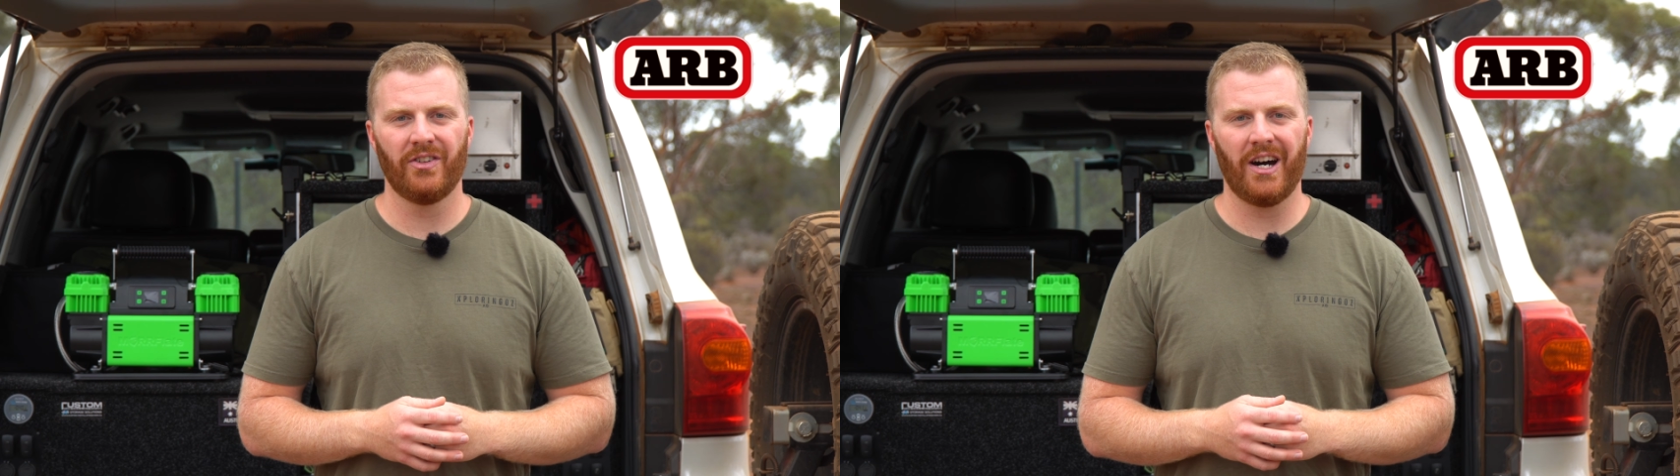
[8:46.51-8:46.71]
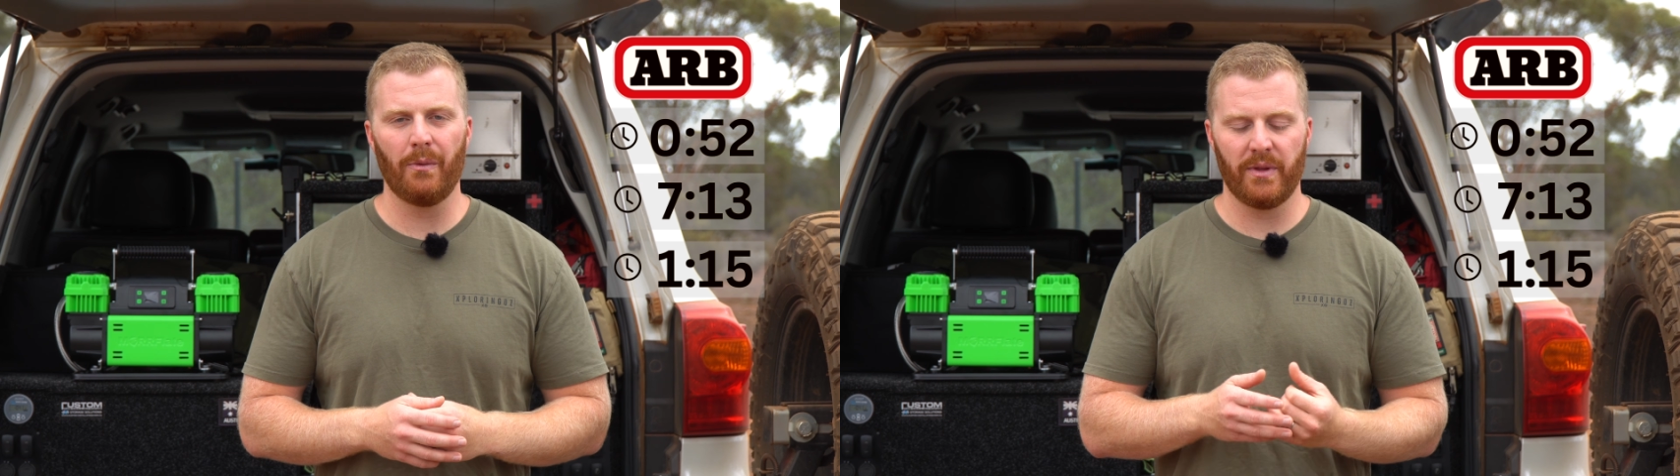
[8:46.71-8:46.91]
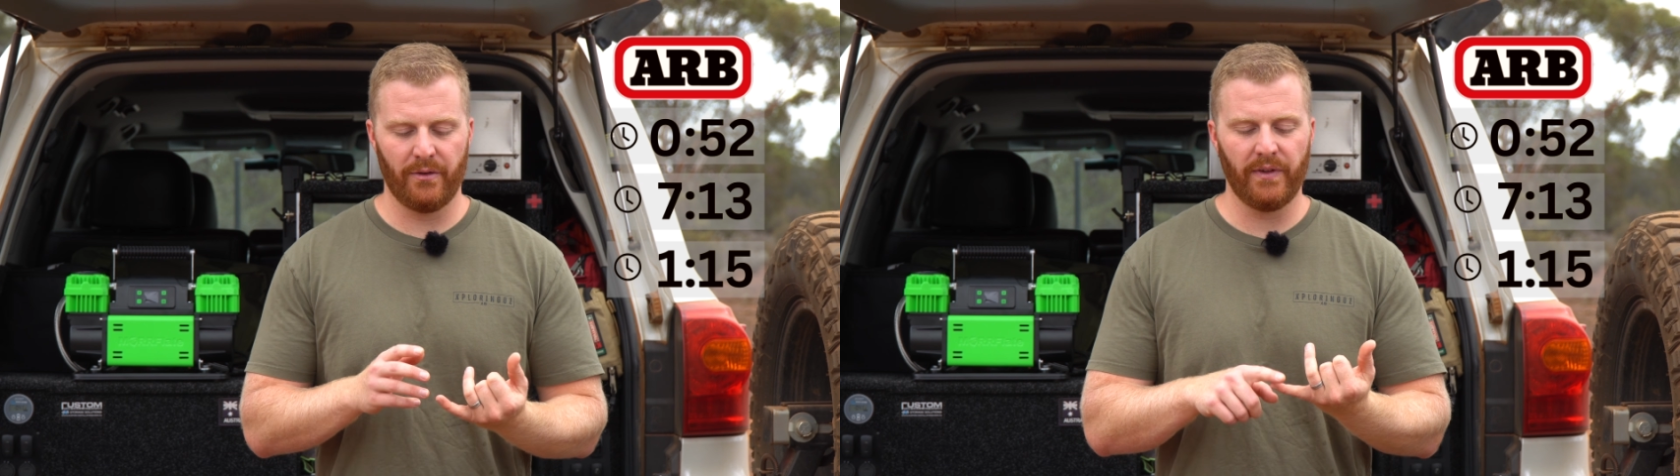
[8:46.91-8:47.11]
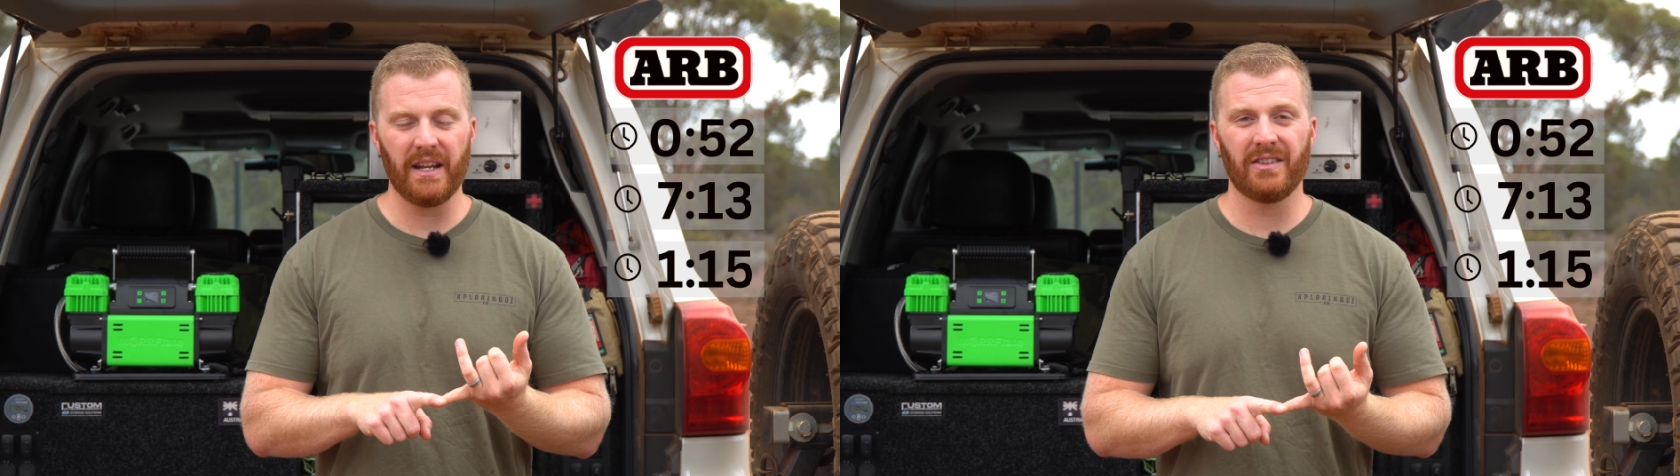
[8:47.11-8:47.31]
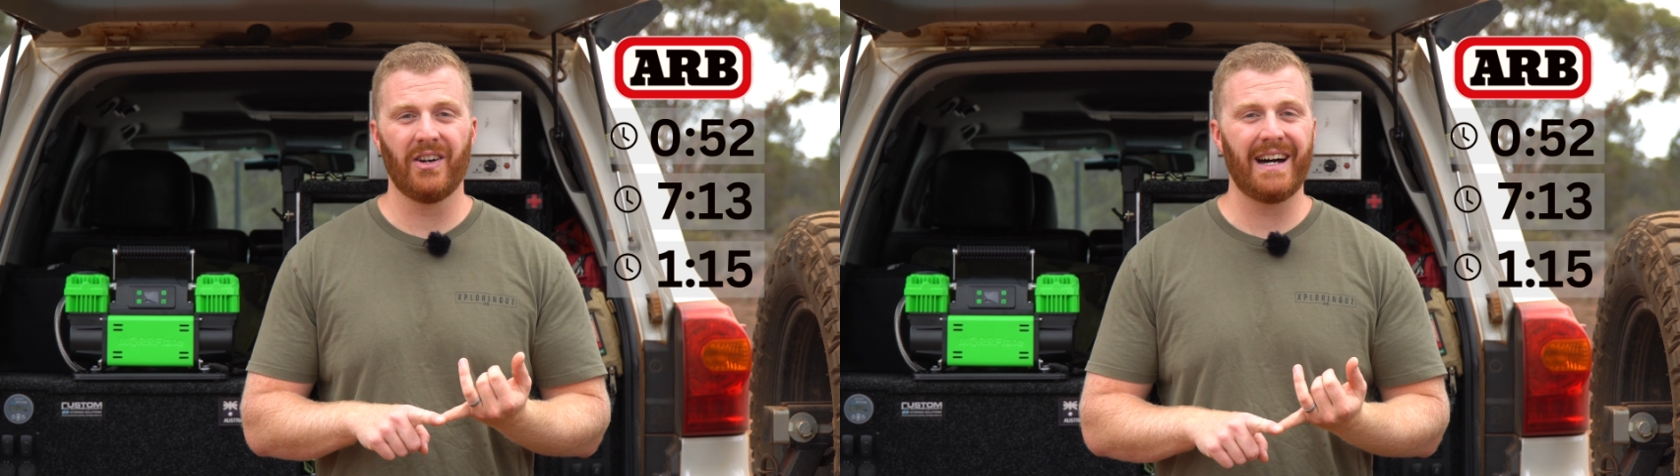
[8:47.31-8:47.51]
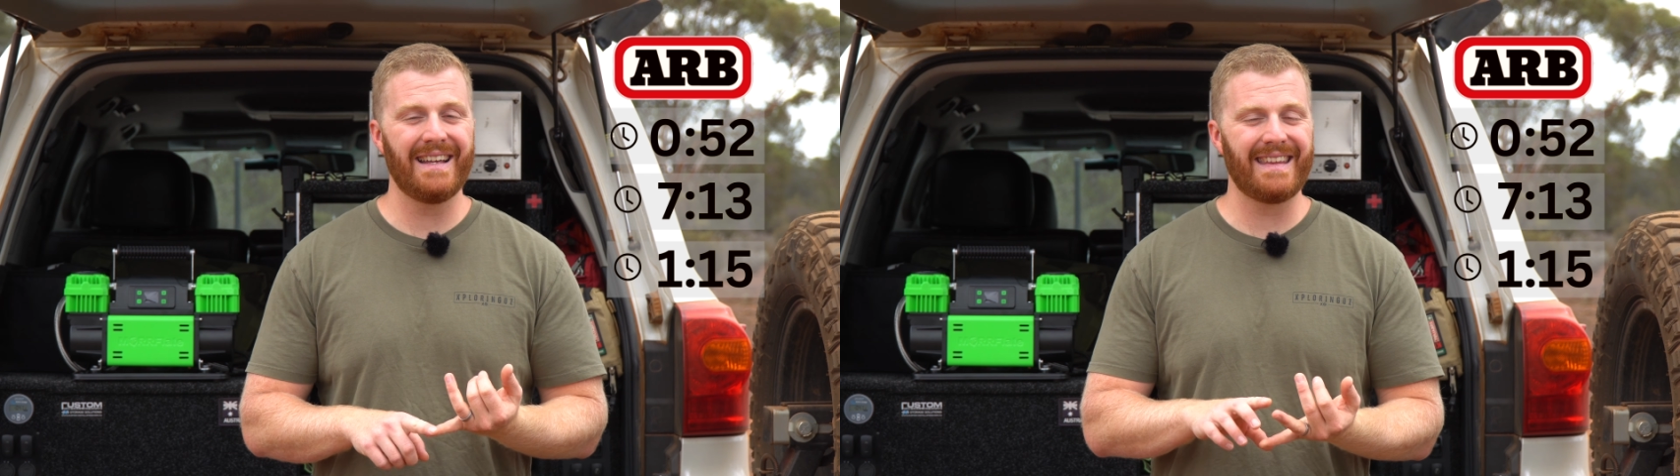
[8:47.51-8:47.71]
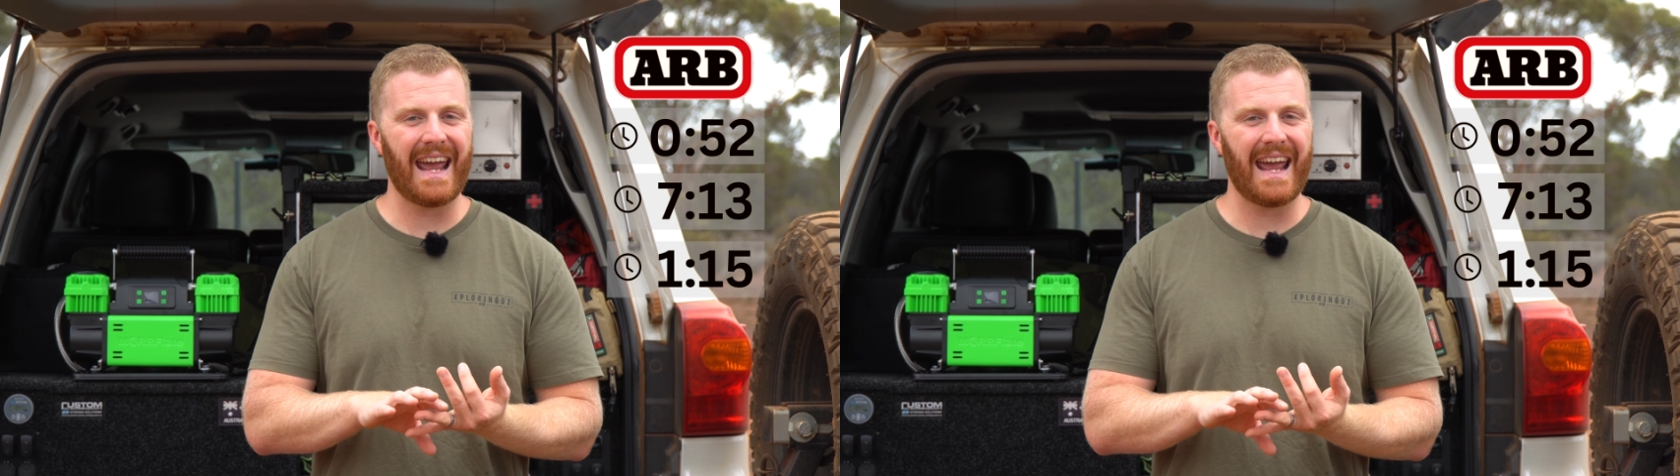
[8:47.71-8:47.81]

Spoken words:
time with inflating the tyres